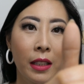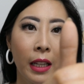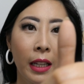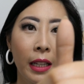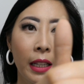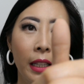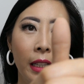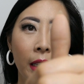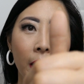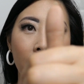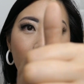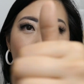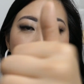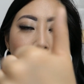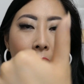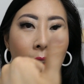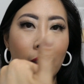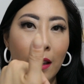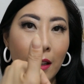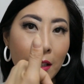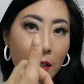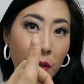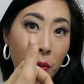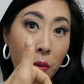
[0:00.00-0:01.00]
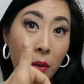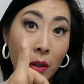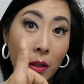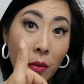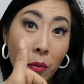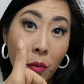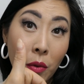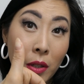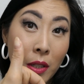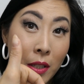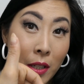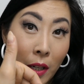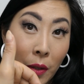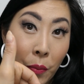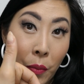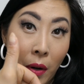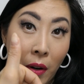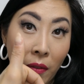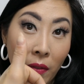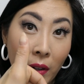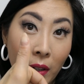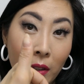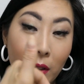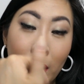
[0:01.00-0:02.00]
Like, this one was done
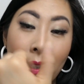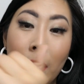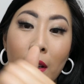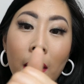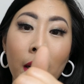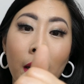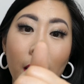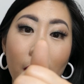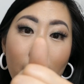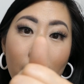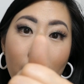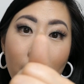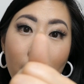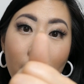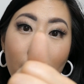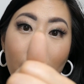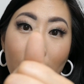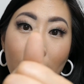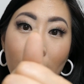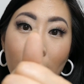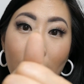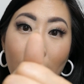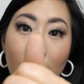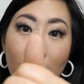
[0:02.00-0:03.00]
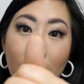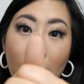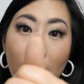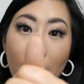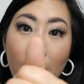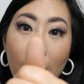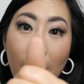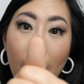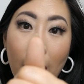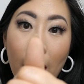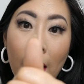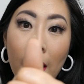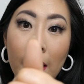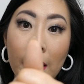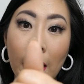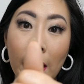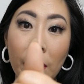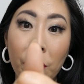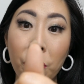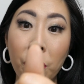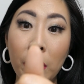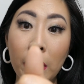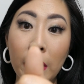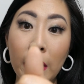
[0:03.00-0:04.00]
perfectly and I
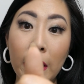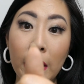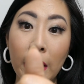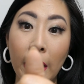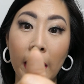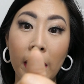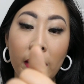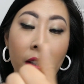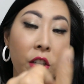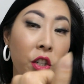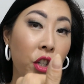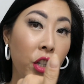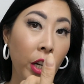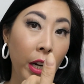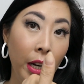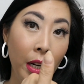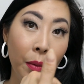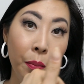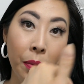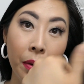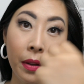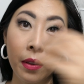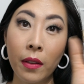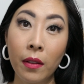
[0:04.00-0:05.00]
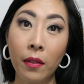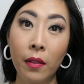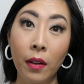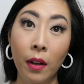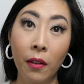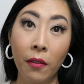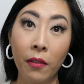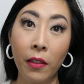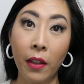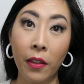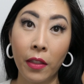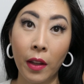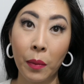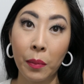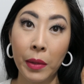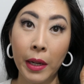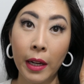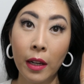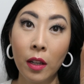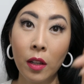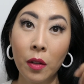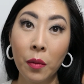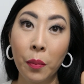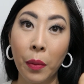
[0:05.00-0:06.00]
really like the shape of the
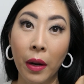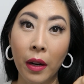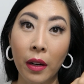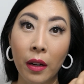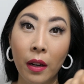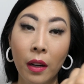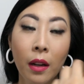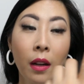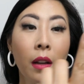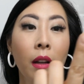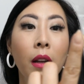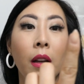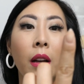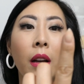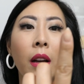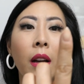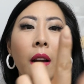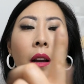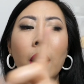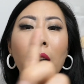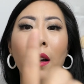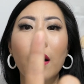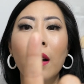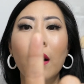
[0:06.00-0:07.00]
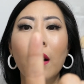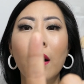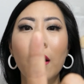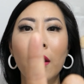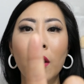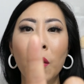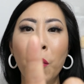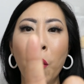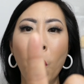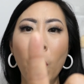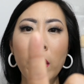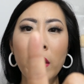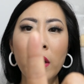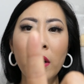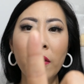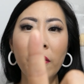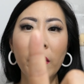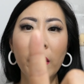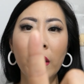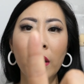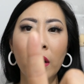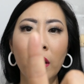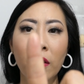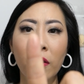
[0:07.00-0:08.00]
thumbnail, but the pointer
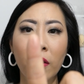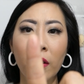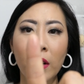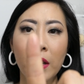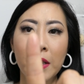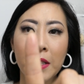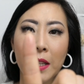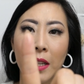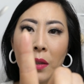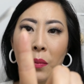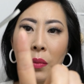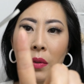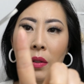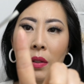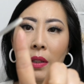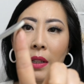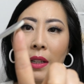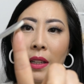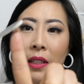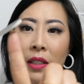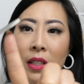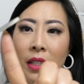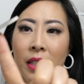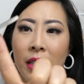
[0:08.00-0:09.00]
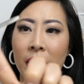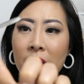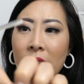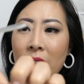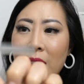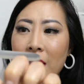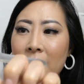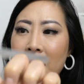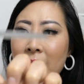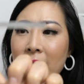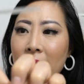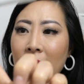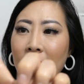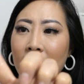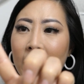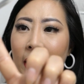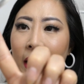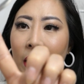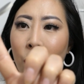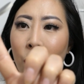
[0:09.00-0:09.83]
finger, for example, it's slightly